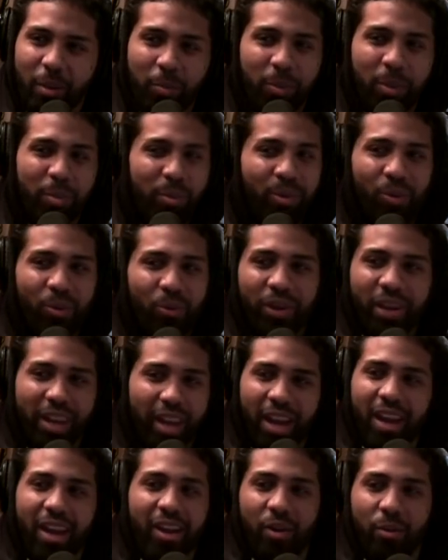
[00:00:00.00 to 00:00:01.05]
Like, people don't
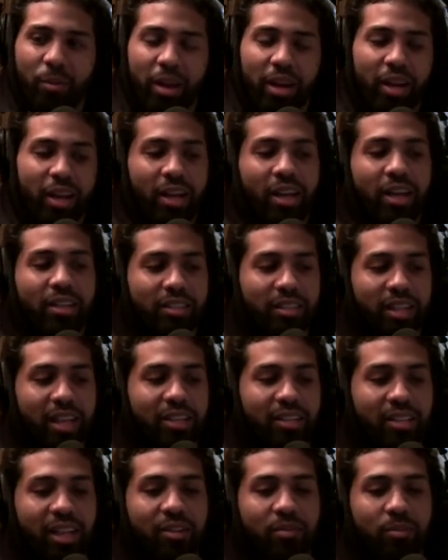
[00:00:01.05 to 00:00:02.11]
care, man, and that's
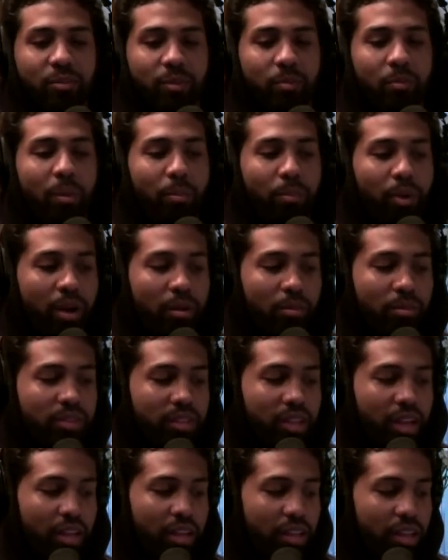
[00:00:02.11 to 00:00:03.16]
that's that's my problem,
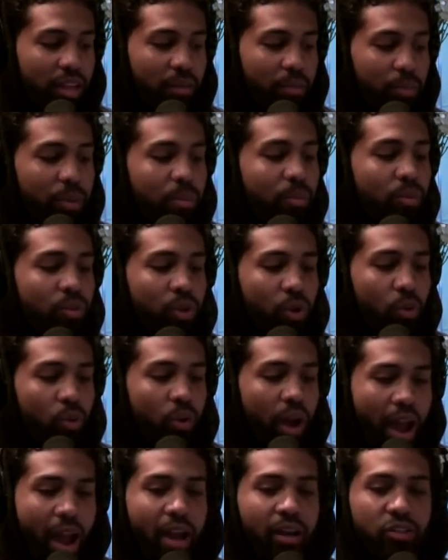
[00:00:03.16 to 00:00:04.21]
is that like people
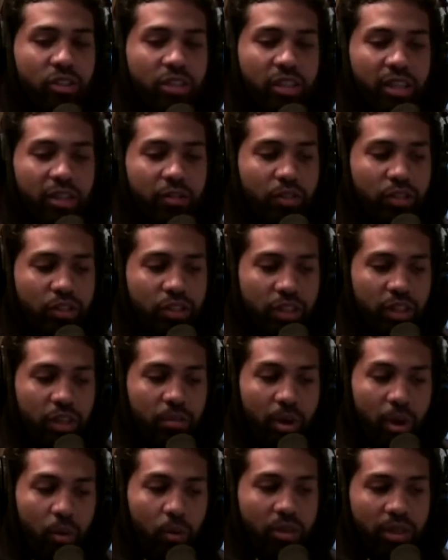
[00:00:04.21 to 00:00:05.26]
don't actually give a shit
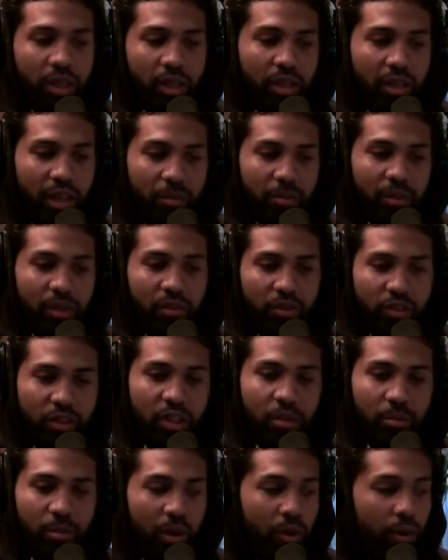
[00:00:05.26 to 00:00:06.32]
about what they claim to give a
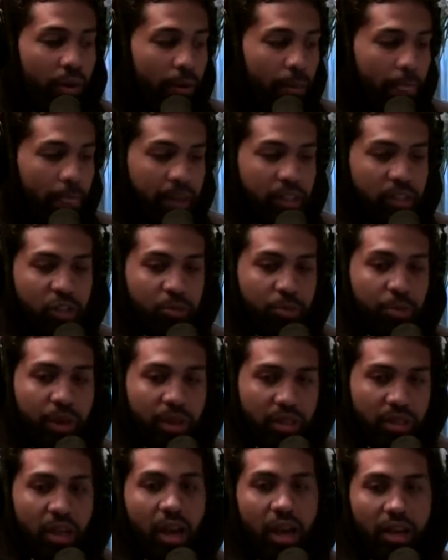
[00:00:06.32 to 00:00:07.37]
shit about. They just
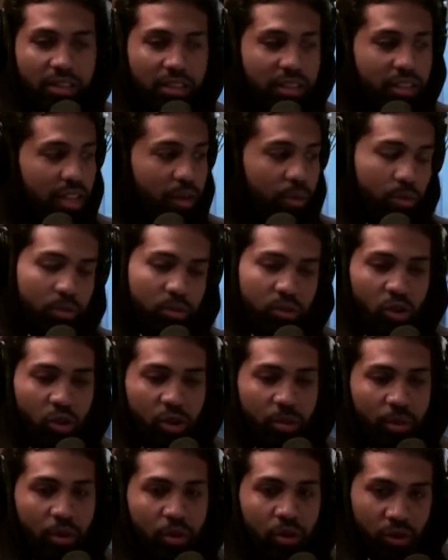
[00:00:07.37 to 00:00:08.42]
pick sides, just like we was
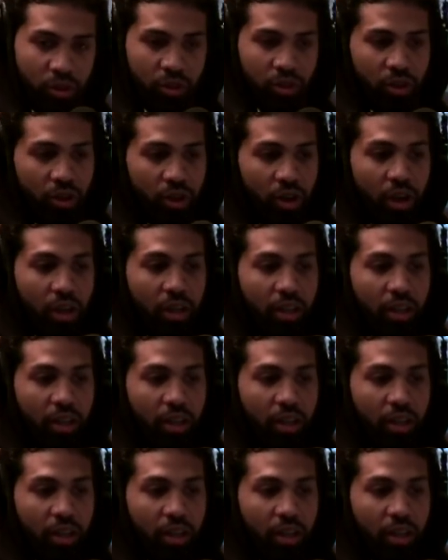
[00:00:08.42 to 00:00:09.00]
talking about earlier.